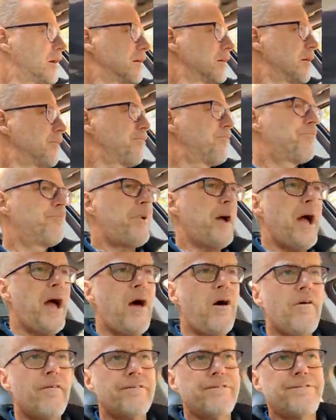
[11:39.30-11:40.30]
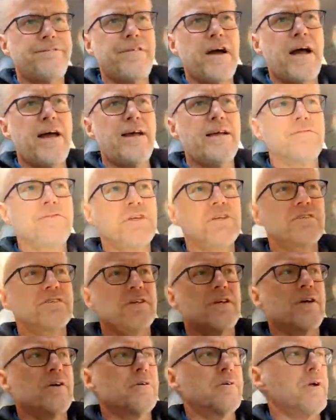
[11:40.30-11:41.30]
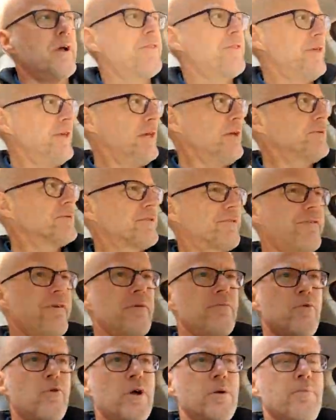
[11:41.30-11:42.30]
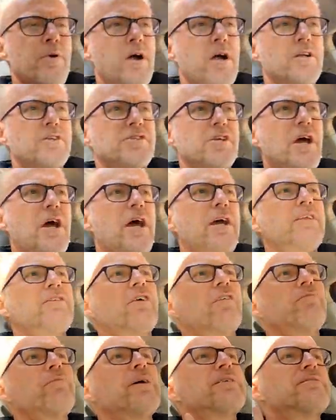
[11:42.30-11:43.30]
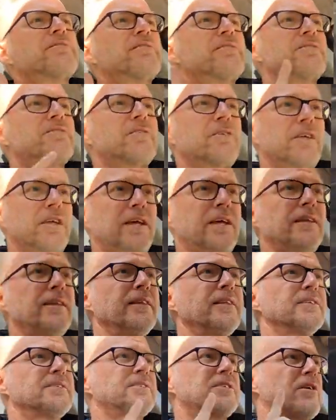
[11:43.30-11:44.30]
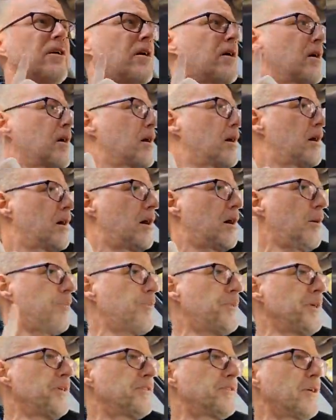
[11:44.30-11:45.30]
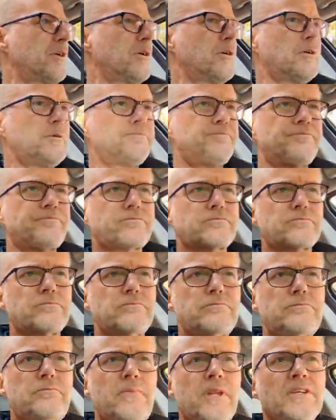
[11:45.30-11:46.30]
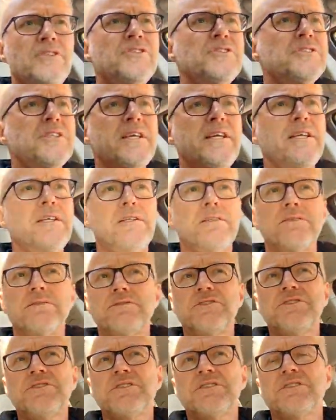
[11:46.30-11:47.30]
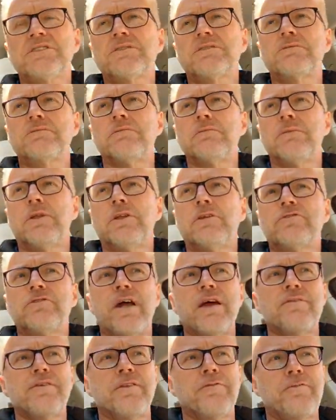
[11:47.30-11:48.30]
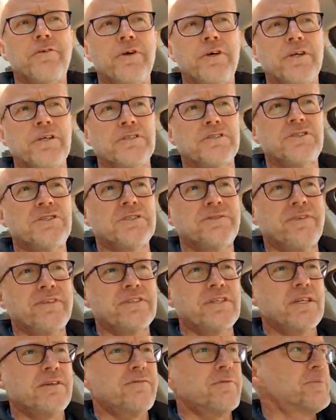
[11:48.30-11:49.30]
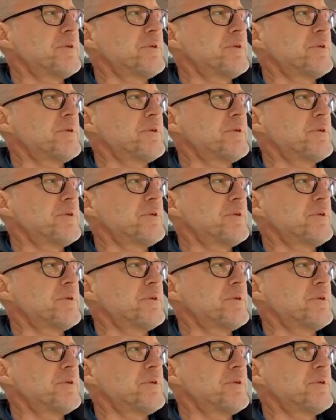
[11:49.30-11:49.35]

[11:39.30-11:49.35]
About 5 years ago, I think it was February, March, I drove my sister in this car up this hill. Just a little drive in the foothills. She's visiting from